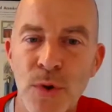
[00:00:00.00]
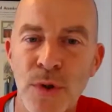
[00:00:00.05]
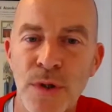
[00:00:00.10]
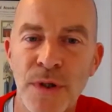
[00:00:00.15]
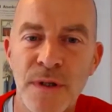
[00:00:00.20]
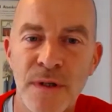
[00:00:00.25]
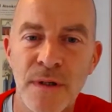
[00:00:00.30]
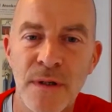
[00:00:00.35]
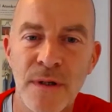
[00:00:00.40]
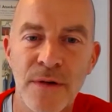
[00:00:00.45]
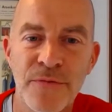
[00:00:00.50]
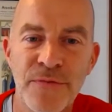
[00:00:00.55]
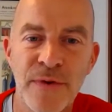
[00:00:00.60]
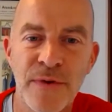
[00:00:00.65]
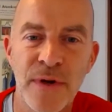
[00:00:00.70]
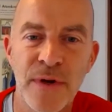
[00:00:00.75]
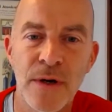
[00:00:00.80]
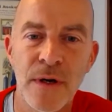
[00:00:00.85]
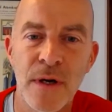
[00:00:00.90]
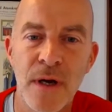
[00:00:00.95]
good,
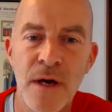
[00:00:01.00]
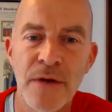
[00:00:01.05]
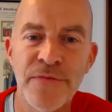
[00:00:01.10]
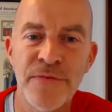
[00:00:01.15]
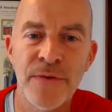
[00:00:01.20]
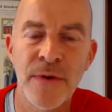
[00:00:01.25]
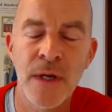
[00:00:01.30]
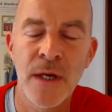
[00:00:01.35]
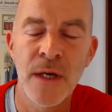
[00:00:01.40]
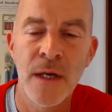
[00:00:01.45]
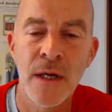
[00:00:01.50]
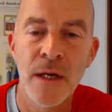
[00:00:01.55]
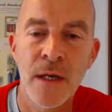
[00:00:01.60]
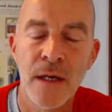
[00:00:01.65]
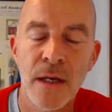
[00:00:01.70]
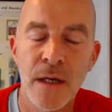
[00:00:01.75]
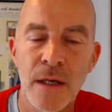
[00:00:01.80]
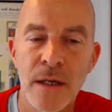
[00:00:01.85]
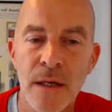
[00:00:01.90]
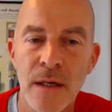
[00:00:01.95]
fair enough.
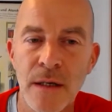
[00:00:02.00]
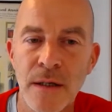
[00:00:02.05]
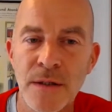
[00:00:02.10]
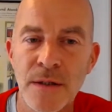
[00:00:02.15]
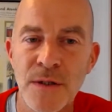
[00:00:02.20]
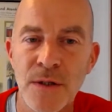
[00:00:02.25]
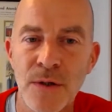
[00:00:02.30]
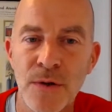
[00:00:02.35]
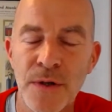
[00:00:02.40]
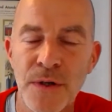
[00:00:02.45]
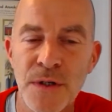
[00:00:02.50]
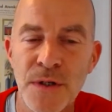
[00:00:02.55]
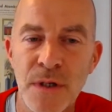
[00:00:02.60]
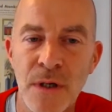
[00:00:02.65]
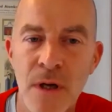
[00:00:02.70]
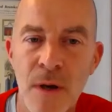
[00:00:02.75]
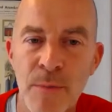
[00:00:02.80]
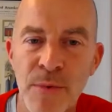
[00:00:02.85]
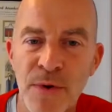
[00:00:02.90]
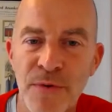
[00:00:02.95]
So there's a
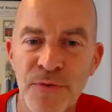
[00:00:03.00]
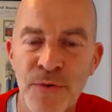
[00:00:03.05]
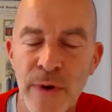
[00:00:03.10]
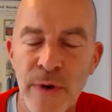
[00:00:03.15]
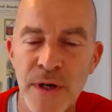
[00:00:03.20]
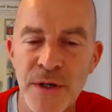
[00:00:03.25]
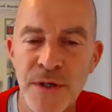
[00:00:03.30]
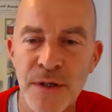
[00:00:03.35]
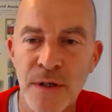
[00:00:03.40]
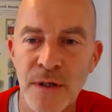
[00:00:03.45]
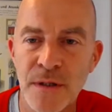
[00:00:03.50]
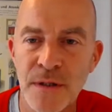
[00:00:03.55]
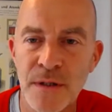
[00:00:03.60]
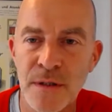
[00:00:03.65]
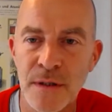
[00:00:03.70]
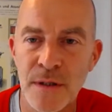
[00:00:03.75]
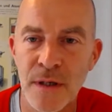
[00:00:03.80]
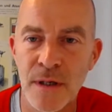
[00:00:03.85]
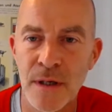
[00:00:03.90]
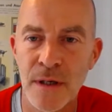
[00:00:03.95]
couple of
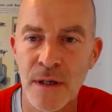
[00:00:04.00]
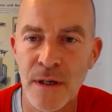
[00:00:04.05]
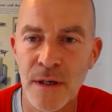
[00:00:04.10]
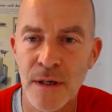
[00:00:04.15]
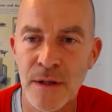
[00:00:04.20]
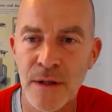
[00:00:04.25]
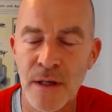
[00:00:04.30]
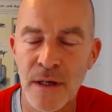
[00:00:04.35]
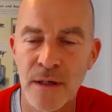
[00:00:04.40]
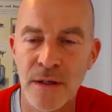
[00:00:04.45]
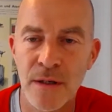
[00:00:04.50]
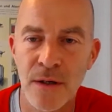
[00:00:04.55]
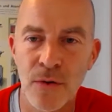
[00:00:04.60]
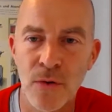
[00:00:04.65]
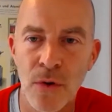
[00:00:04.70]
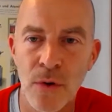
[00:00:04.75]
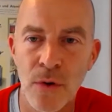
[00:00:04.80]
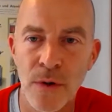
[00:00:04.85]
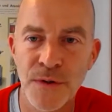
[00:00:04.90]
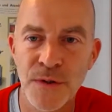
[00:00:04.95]
questions that are
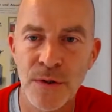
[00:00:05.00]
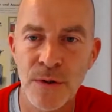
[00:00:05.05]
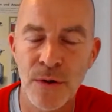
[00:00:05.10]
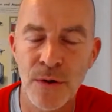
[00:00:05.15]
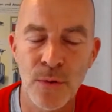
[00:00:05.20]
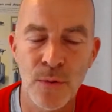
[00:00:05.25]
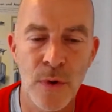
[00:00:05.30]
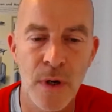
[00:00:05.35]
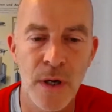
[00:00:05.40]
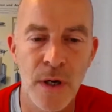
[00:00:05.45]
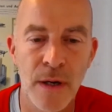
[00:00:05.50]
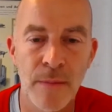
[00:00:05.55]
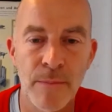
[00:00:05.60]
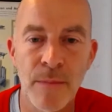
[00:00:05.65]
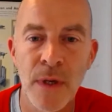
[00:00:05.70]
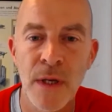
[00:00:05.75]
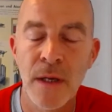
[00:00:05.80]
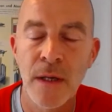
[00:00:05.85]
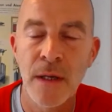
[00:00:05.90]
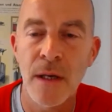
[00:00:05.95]
also
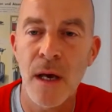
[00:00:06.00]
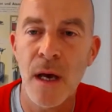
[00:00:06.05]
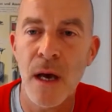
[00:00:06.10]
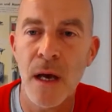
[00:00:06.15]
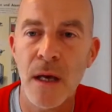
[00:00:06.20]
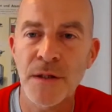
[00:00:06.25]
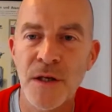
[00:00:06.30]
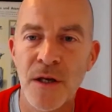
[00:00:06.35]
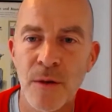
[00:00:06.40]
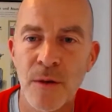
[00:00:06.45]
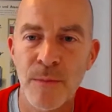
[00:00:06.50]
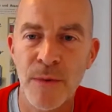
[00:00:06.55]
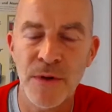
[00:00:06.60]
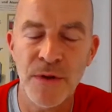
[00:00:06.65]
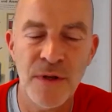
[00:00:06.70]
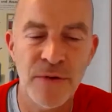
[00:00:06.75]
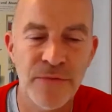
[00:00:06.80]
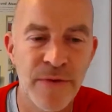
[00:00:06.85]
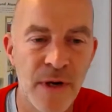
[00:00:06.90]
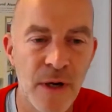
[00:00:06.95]
asking about
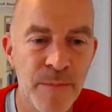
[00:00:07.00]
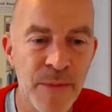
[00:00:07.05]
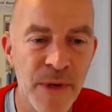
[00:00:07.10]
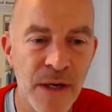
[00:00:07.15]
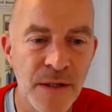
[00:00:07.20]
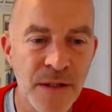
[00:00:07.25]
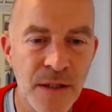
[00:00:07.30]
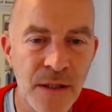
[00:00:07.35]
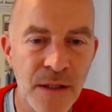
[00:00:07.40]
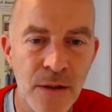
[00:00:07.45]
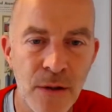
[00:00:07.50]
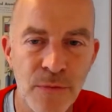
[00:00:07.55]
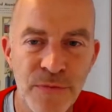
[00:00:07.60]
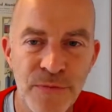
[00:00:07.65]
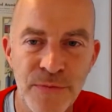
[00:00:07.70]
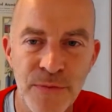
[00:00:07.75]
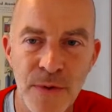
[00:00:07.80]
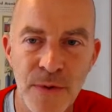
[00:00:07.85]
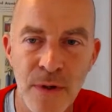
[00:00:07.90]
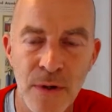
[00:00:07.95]
the availability of
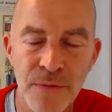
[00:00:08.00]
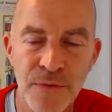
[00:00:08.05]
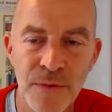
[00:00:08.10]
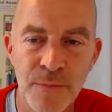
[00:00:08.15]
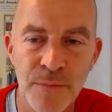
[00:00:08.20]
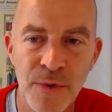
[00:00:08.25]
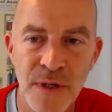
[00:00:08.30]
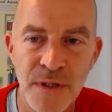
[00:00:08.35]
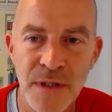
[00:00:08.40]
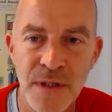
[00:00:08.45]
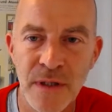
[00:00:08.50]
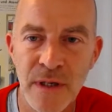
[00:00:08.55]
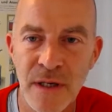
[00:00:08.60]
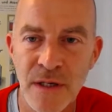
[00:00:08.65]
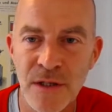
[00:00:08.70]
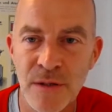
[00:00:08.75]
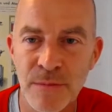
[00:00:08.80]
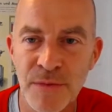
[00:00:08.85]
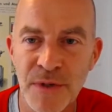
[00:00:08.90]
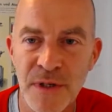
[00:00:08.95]
the
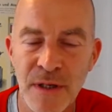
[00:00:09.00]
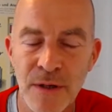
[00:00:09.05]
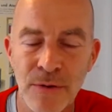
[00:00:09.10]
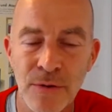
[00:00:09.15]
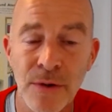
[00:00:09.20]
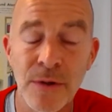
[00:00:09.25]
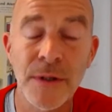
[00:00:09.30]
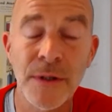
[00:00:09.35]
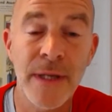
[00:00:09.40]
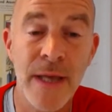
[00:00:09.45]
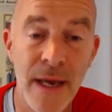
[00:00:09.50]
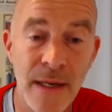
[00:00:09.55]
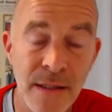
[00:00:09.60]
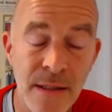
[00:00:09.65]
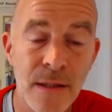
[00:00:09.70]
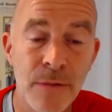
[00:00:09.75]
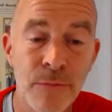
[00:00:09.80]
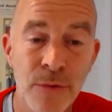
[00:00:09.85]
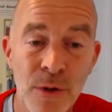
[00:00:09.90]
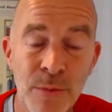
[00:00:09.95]
presentation material.
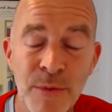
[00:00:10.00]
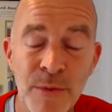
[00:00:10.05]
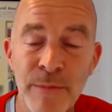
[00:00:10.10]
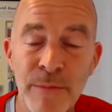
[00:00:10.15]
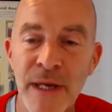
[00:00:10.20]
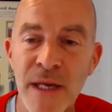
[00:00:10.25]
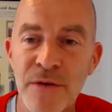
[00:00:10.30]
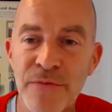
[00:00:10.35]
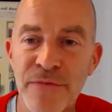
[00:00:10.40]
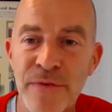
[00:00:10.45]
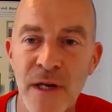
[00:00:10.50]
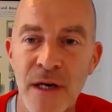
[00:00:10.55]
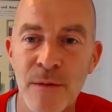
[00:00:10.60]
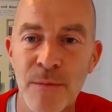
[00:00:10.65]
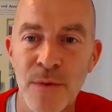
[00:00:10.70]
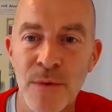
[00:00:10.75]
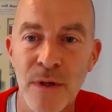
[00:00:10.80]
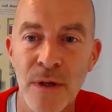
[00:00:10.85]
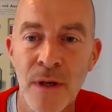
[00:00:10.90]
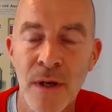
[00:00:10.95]
Yes, they will be made
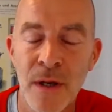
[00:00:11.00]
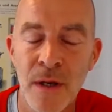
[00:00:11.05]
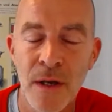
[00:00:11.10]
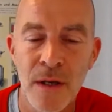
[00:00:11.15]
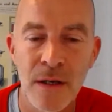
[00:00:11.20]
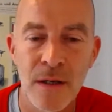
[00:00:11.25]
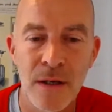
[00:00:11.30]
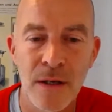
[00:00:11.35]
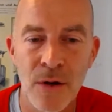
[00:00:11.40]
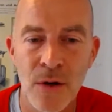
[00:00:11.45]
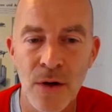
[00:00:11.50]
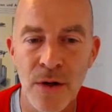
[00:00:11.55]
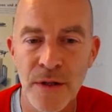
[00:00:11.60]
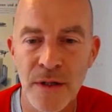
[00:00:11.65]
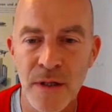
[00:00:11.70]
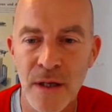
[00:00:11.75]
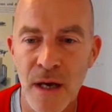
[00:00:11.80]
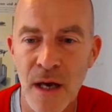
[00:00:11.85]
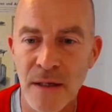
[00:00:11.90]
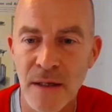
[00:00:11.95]
available on
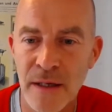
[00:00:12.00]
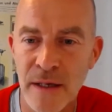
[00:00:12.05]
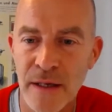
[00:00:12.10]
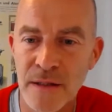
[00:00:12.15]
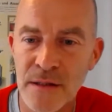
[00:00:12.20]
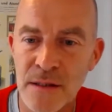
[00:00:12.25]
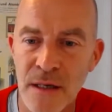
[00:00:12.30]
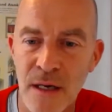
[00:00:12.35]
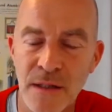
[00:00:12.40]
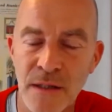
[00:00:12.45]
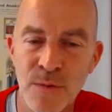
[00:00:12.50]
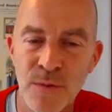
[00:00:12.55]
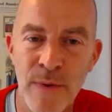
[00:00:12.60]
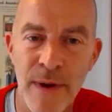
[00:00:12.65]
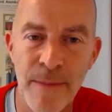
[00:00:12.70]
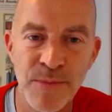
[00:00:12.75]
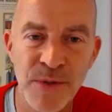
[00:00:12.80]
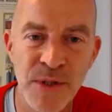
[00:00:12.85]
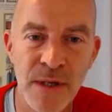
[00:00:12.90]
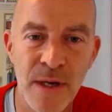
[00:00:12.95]
the ATA Insights
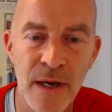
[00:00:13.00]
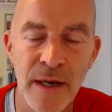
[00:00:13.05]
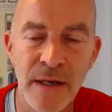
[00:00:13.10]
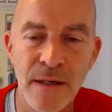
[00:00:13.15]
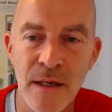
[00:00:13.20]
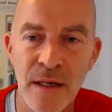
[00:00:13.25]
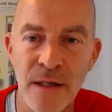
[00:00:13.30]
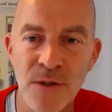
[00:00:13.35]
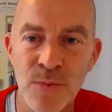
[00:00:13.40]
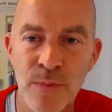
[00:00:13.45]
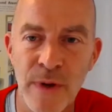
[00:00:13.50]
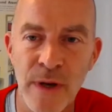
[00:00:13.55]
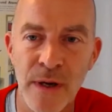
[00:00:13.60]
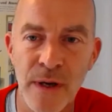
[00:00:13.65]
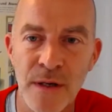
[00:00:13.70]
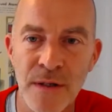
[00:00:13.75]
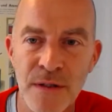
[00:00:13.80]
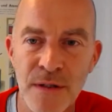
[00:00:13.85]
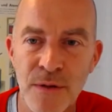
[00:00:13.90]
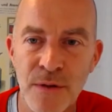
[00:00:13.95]
website, as well
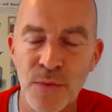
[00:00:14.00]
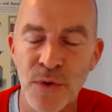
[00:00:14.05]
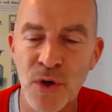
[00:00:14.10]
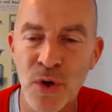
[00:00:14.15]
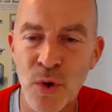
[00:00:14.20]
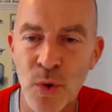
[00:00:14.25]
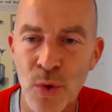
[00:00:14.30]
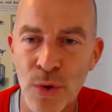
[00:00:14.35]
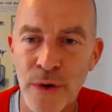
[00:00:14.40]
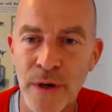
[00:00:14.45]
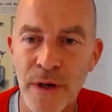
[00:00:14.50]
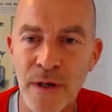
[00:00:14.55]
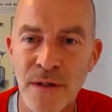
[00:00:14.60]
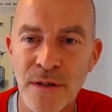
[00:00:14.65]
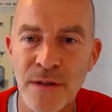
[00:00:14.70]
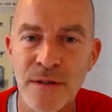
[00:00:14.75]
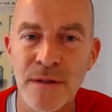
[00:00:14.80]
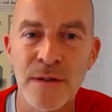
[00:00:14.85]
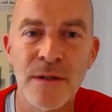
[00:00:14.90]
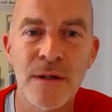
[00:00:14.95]
as the
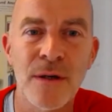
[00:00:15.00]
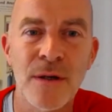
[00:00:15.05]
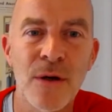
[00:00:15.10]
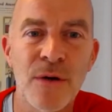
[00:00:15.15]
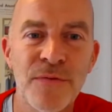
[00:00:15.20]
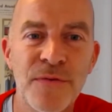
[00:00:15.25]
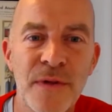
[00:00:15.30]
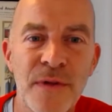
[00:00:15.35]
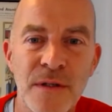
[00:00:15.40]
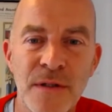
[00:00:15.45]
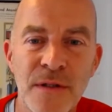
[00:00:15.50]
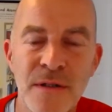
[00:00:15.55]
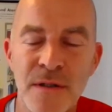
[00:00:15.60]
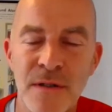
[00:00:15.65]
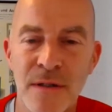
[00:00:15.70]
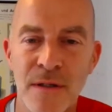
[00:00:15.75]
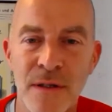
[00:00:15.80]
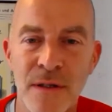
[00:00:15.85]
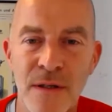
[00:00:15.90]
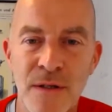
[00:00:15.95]
recordings of this
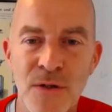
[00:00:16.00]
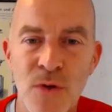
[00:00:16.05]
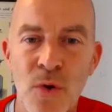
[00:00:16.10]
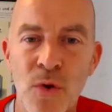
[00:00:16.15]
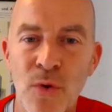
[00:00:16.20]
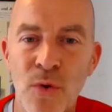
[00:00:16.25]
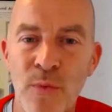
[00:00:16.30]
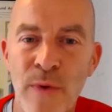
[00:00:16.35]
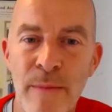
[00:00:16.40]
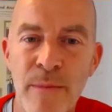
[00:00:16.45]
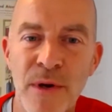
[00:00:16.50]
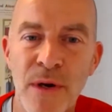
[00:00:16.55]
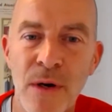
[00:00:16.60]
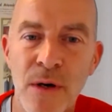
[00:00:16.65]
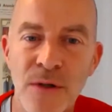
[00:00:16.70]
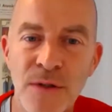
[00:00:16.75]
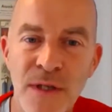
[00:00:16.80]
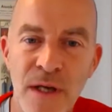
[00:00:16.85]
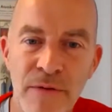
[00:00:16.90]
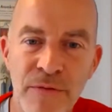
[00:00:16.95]
whole
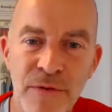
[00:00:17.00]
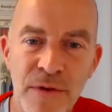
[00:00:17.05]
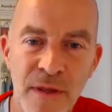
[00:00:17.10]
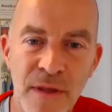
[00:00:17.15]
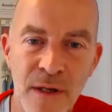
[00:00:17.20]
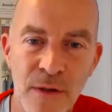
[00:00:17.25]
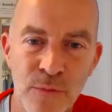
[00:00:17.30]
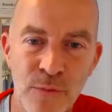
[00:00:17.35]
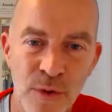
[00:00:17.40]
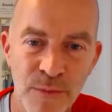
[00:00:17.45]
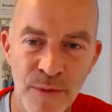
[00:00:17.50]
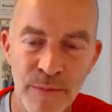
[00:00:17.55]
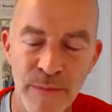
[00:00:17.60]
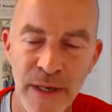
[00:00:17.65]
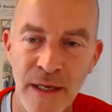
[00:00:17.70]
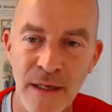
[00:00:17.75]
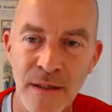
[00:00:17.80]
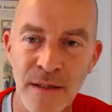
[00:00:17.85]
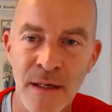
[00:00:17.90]
webinar. So everything will be made